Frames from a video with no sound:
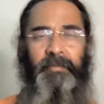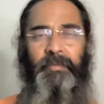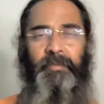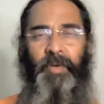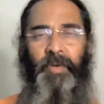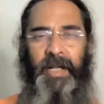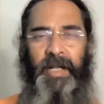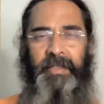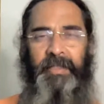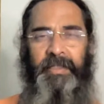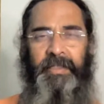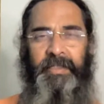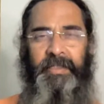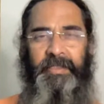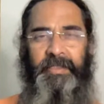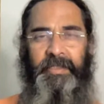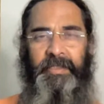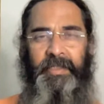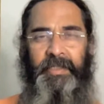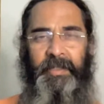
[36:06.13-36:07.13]
What are
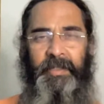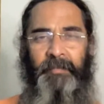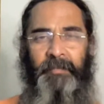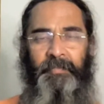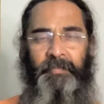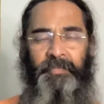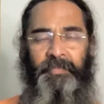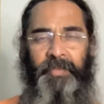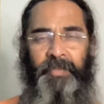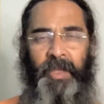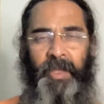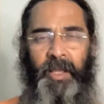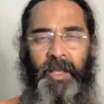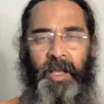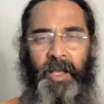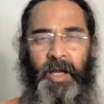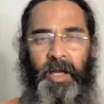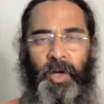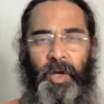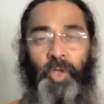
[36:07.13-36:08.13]
these
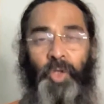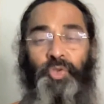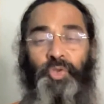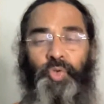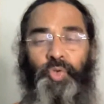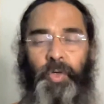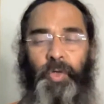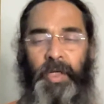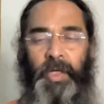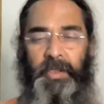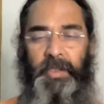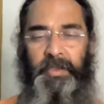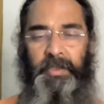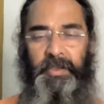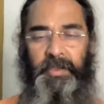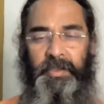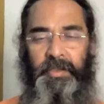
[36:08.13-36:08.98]
kanchukas?